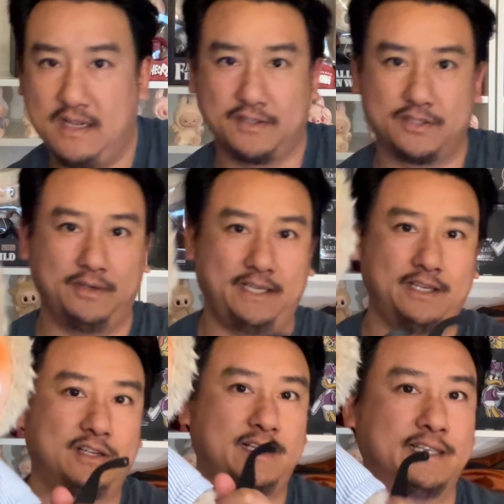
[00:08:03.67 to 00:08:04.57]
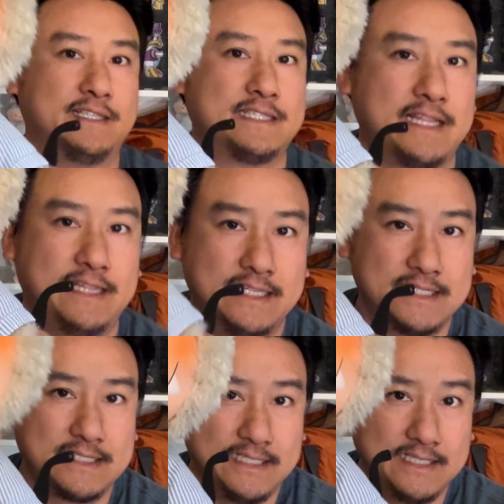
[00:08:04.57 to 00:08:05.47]
so here it is.
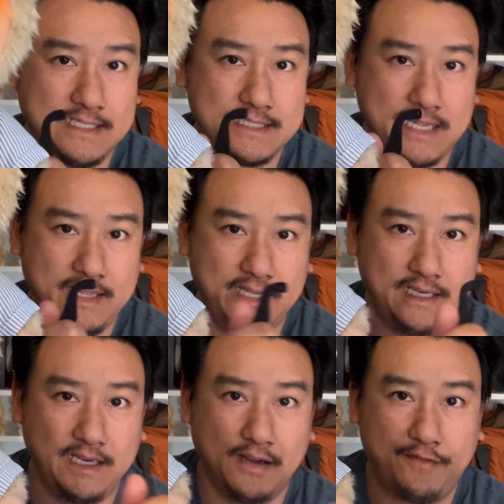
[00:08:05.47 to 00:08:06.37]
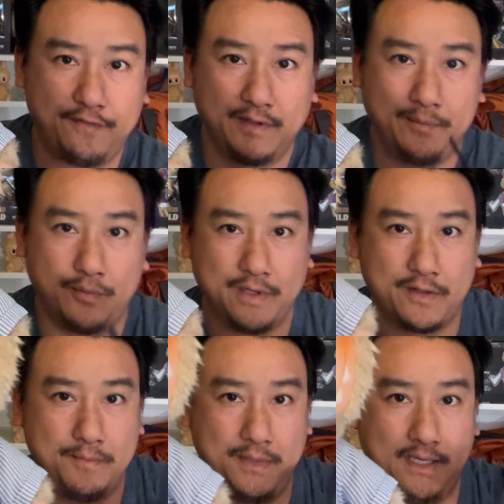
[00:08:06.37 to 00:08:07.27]
This is the Flip with
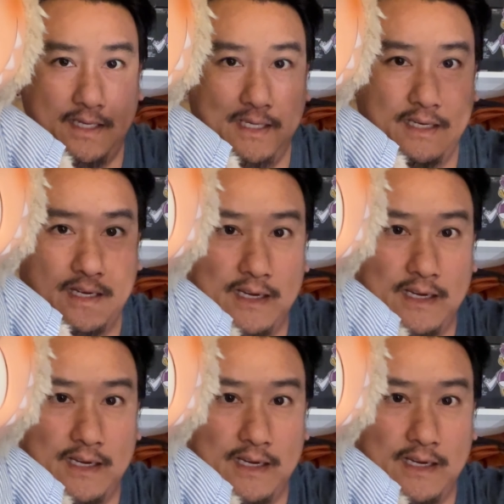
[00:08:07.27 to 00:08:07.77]
Me